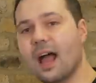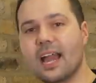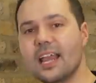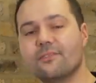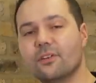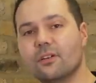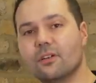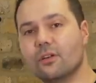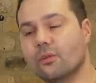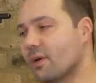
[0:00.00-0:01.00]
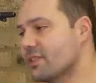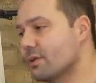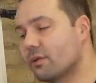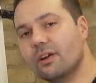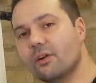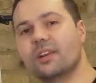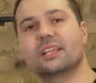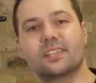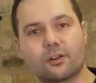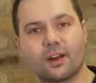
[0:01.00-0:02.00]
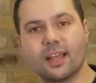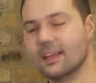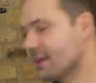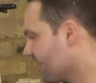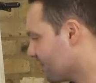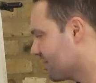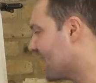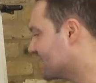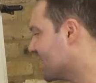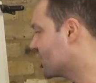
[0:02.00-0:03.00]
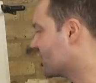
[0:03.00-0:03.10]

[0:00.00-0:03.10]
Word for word: And even whether you agree or disagree, that's their